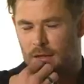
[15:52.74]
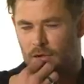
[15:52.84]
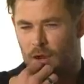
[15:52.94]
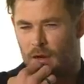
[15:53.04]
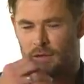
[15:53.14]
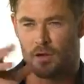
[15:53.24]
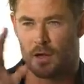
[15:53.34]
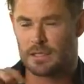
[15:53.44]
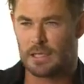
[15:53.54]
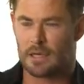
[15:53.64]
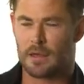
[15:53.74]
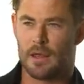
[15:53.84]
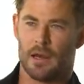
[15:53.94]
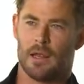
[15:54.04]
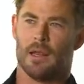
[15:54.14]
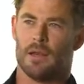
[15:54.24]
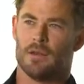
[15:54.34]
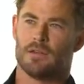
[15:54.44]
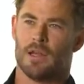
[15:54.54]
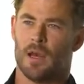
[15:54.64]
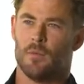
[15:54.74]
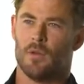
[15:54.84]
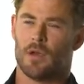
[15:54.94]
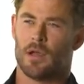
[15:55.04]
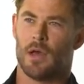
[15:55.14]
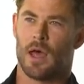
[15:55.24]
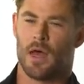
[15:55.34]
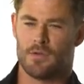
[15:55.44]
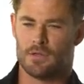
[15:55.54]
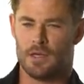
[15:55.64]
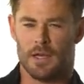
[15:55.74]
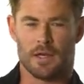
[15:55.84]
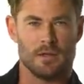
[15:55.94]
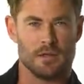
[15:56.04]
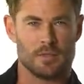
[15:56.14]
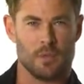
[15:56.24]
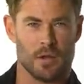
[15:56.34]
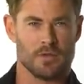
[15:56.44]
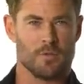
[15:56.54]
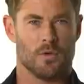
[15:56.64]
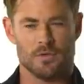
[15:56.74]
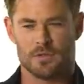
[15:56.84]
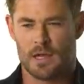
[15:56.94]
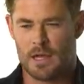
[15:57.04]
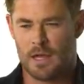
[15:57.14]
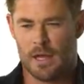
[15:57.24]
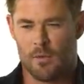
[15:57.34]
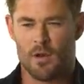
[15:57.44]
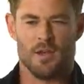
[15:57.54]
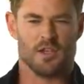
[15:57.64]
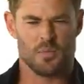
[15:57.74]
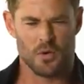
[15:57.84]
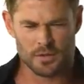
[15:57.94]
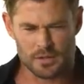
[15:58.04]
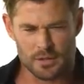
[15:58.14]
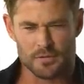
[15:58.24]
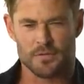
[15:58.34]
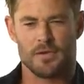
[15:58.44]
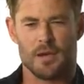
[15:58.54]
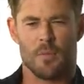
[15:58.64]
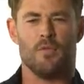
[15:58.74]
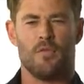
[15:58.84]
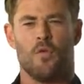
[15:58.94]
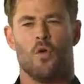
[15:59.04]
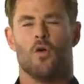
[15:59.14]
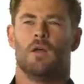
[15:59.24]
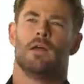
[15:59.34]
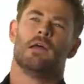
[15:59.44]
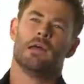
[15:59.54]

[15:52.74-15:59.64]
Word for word: trying to dissect that and understand, well, okay, how does he get to this place? What is, what are the experiences that have come before?